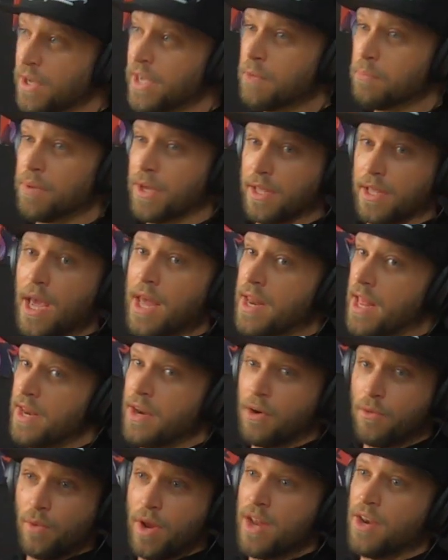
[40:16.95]
big, big, and
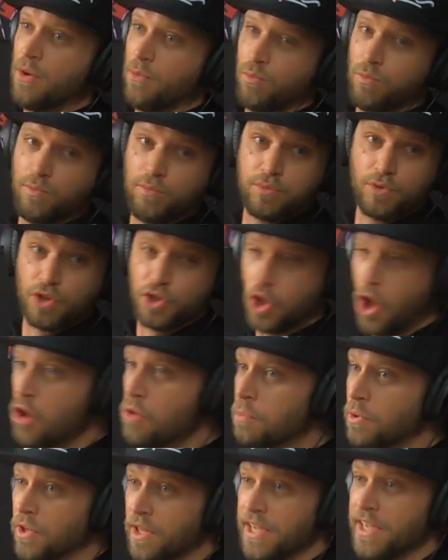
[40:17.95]
and and
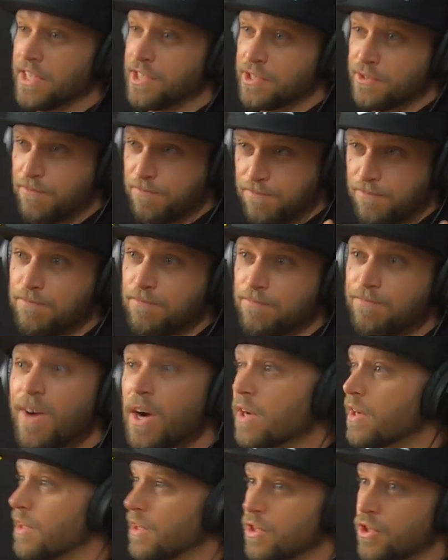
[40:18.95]
globally, it's
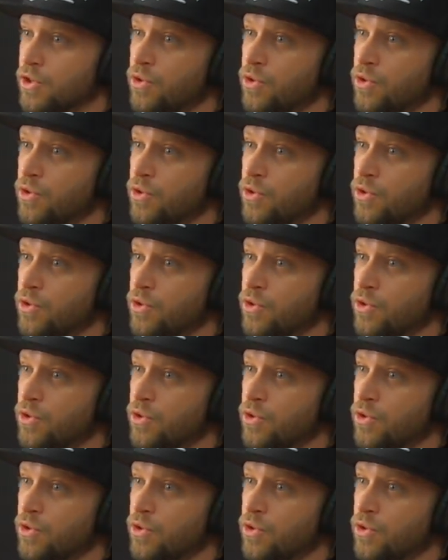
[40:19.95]
fucking